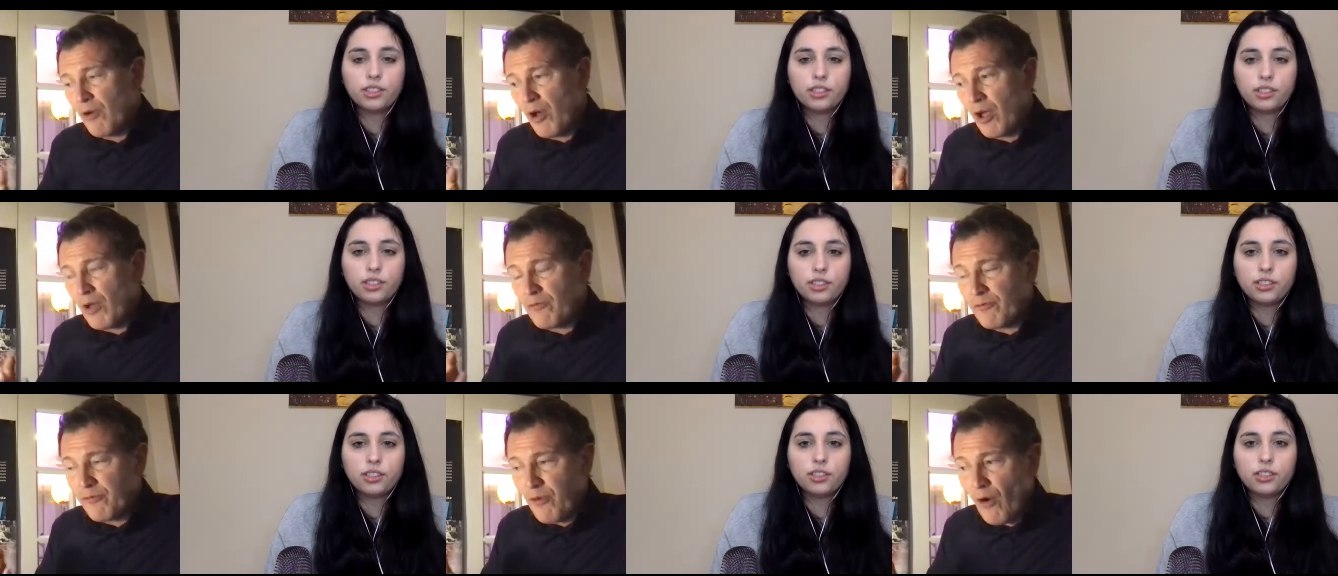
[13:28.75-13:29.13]

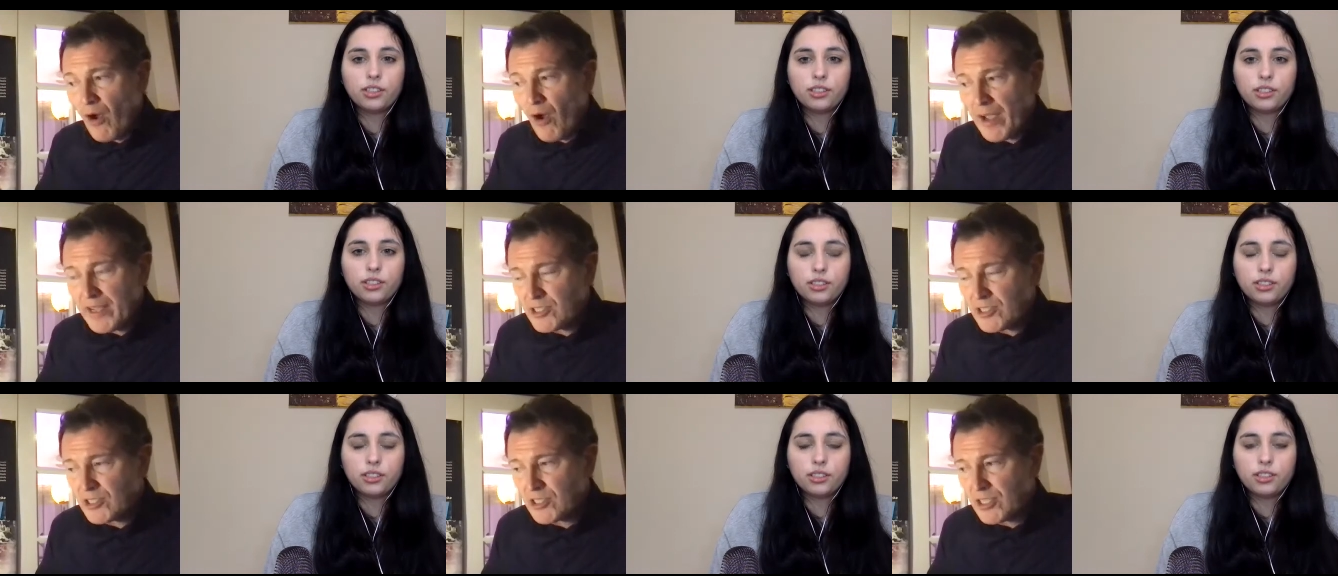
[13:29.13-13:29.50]

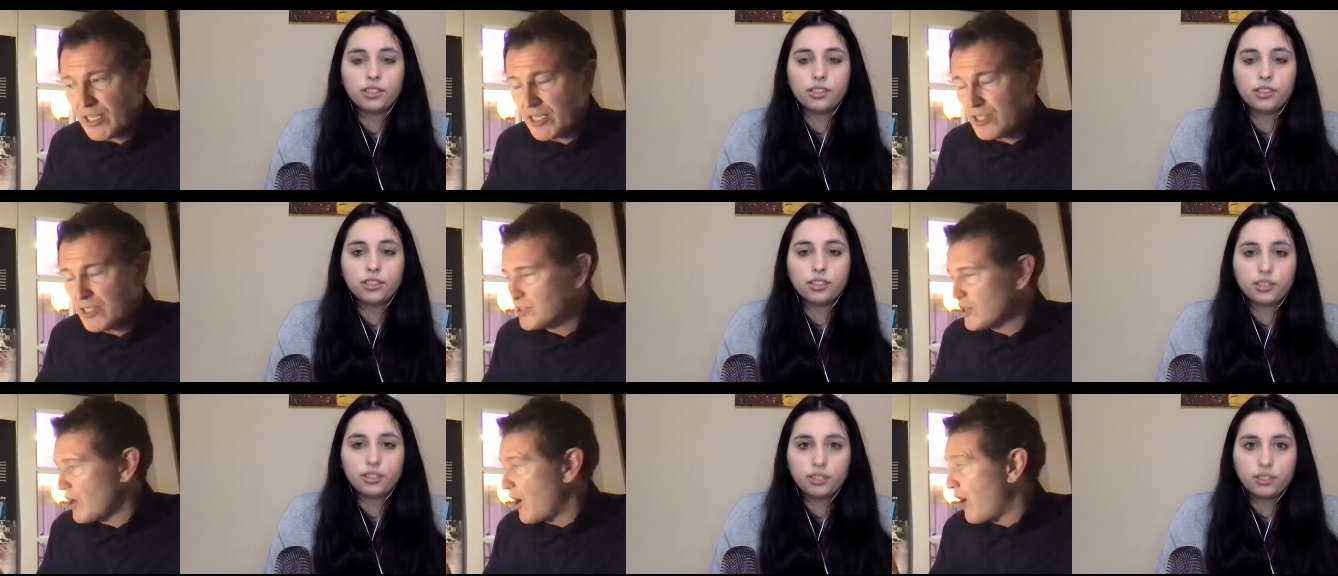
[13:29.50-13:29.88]
Speaker 1: Vice
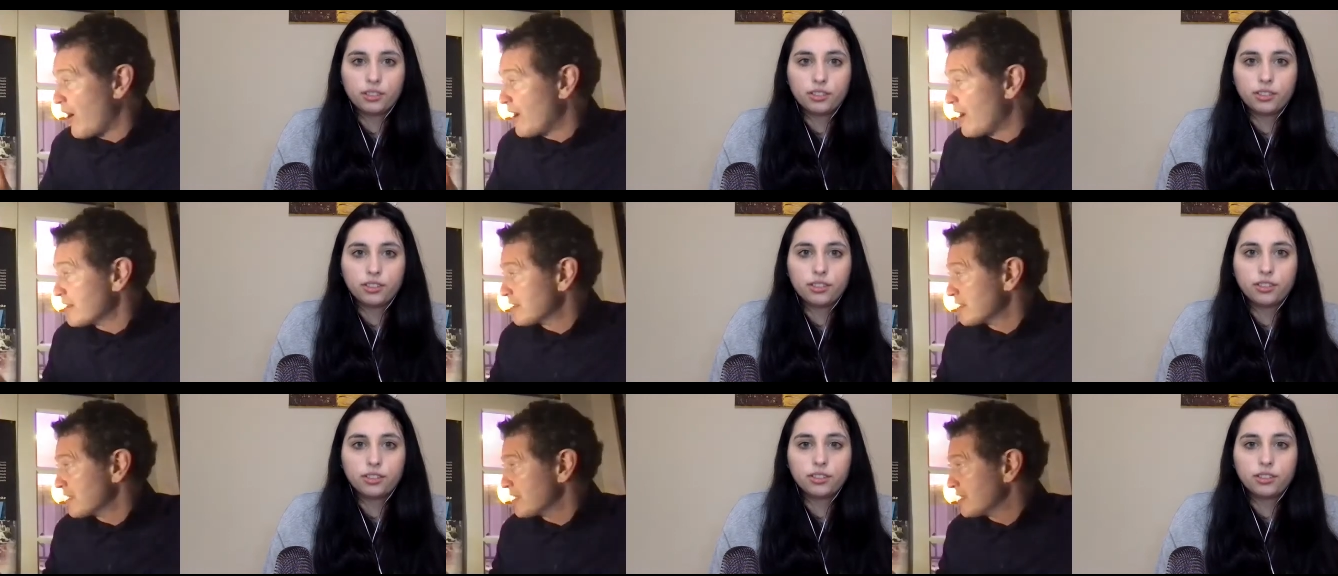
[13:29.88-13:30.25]
is,
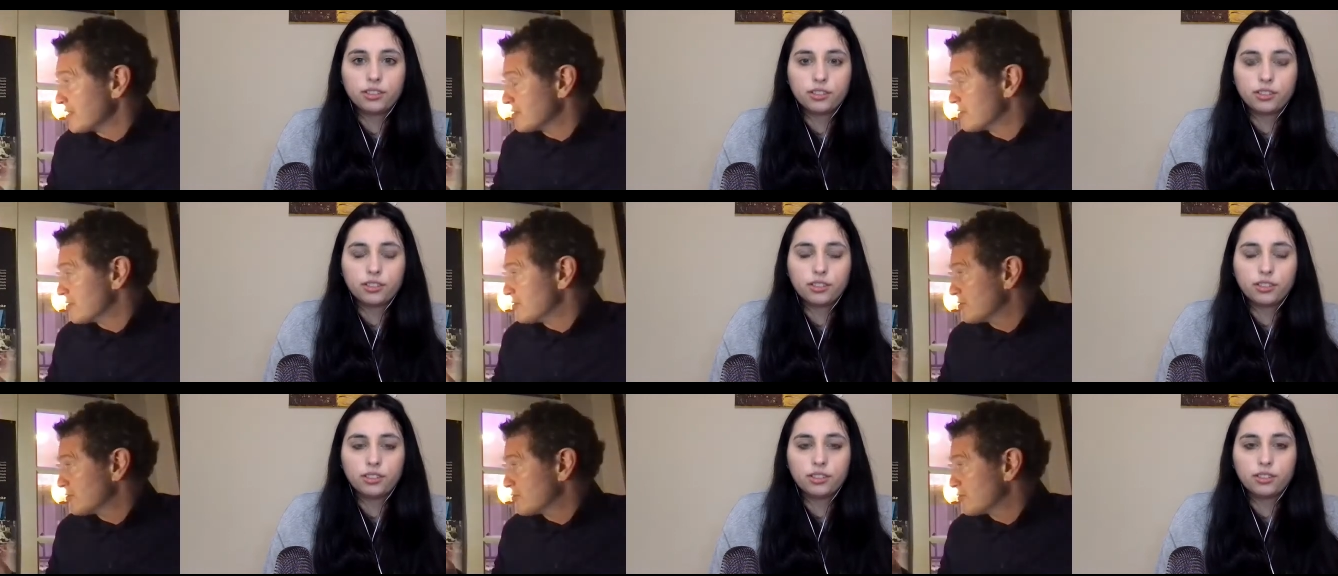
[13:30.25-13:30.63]
I think,
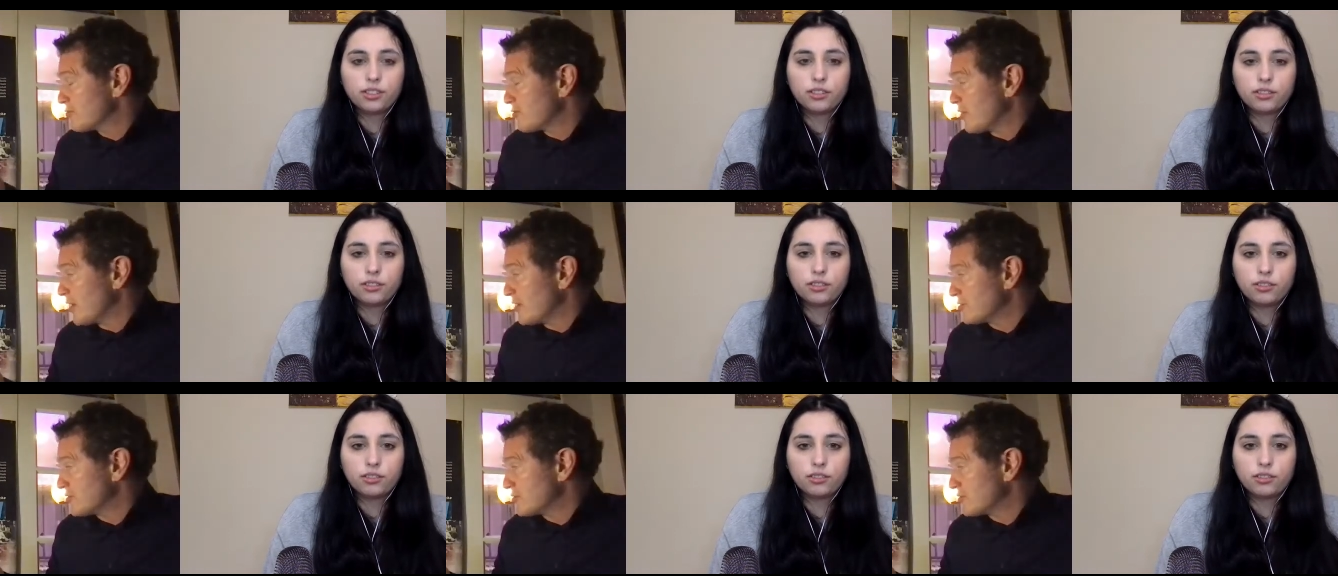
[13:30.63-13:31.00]
that
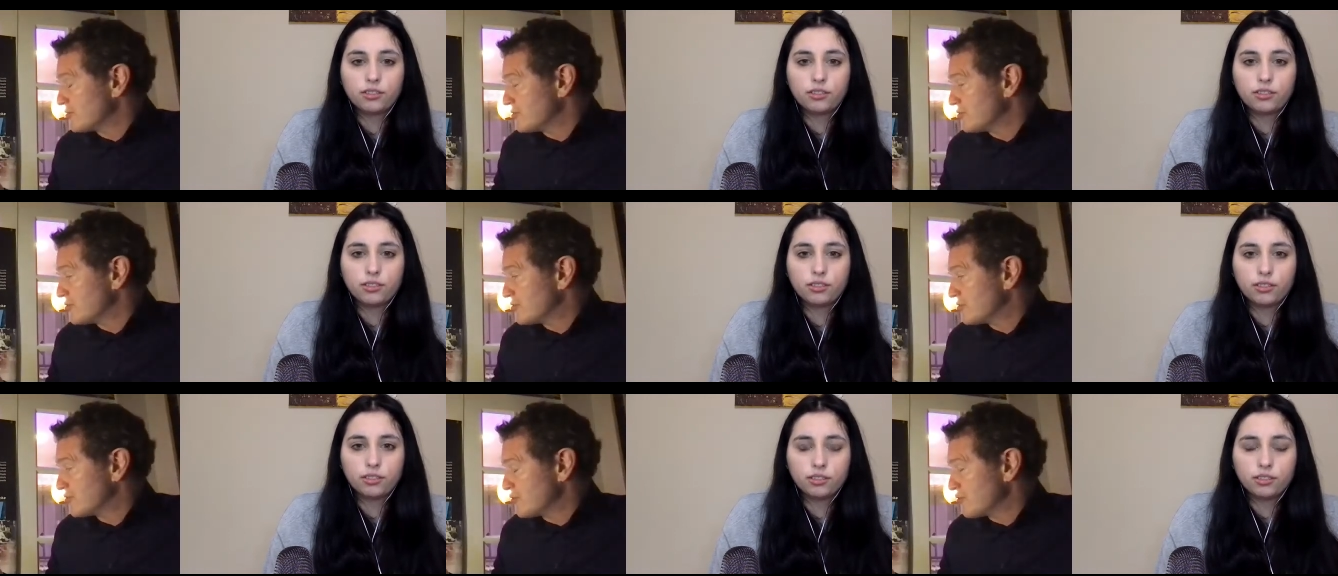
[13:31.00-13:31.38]

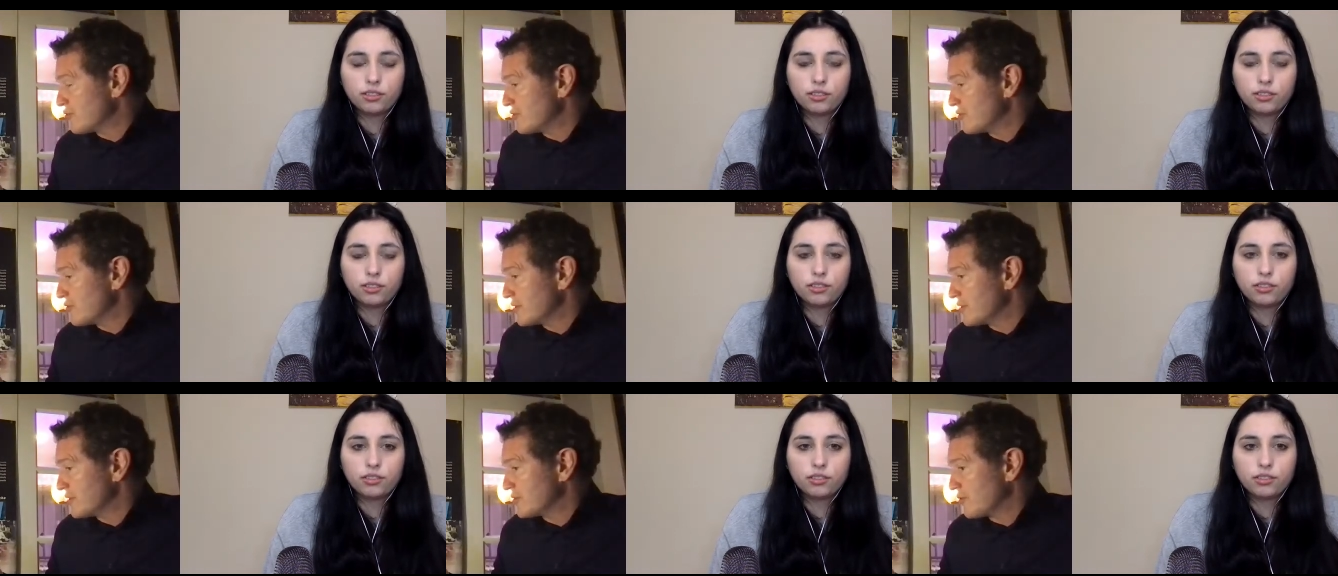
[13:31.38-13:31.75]
creation
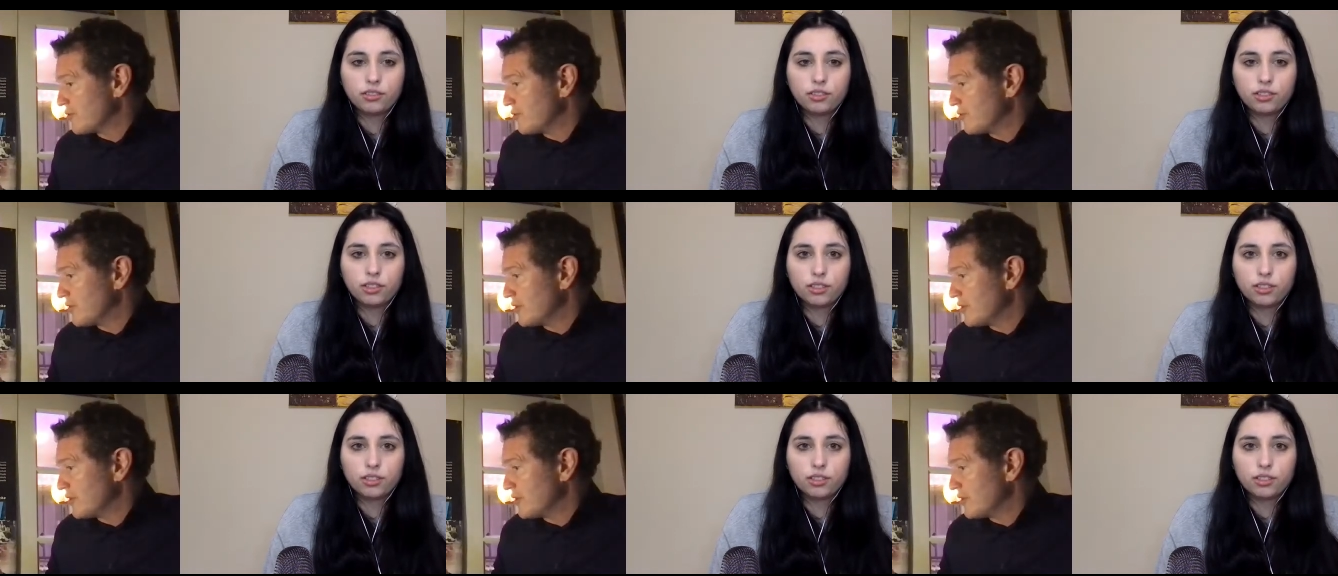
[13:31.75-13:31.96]
stories.